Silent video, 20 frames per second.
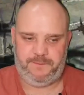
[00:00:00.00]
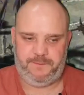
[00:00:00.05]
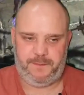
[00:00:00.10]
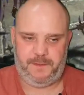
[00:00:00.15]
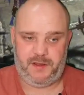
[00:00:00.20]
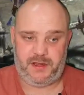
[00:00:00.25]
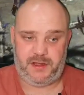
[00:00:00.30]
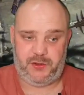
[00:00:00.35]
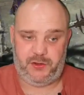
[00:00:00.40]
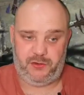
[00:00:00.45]

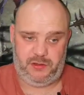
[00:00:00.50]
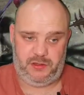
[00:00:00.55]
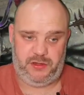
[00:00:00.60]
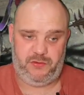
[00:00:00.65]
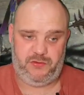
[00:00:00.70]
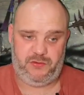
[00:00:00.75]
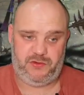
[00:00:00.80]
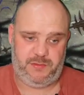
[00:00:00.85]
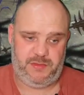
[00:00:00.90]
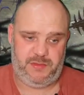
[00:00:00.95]
I could
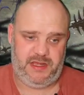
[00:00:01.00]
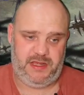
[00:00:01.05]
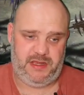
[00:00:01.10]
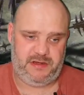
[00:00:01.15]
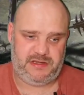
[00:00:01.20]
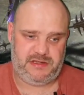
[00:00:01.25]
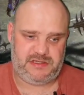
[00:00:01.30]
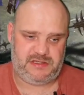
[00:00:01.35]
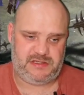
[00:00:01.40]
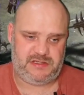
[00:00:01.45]
use him here
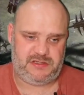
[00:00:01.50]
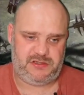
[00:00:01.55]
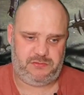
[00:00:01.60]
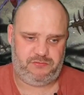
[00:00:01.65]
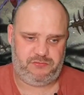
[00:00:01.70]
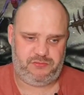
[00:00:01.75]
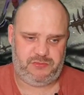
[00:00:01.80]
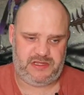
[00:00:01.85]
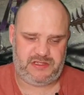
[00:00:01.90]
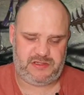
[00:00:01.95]
as
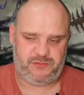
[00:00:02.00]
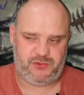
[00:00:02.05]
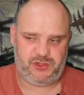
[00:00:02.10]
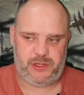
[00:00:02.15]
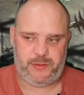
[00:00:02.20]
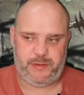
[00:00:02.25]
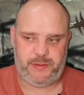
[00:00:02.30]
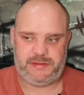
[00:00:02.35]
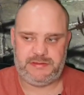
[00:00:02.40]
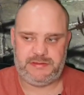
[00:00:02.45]
I'm showing.